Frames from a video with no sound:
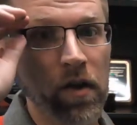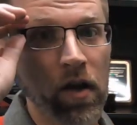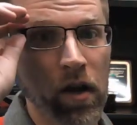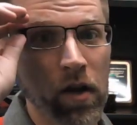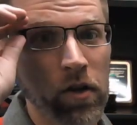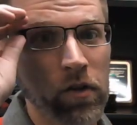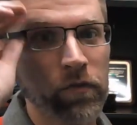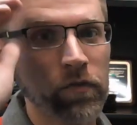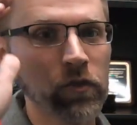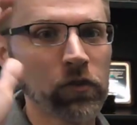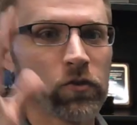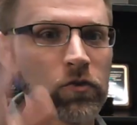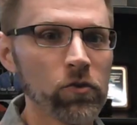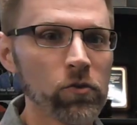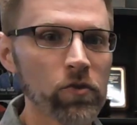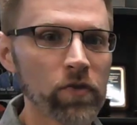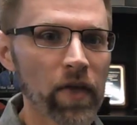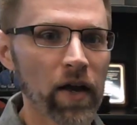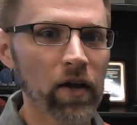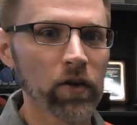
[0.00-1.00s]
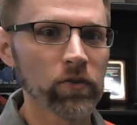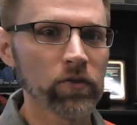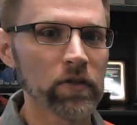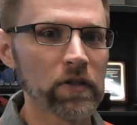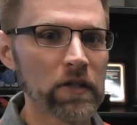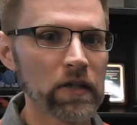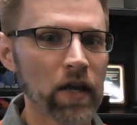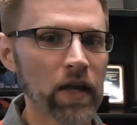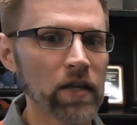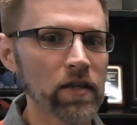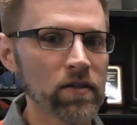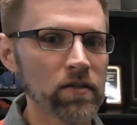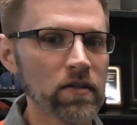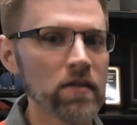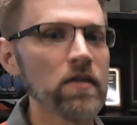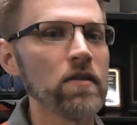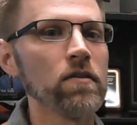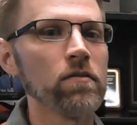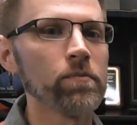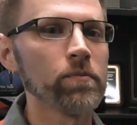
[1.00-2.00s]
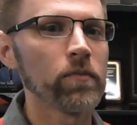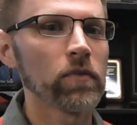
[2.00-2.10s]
of 2019.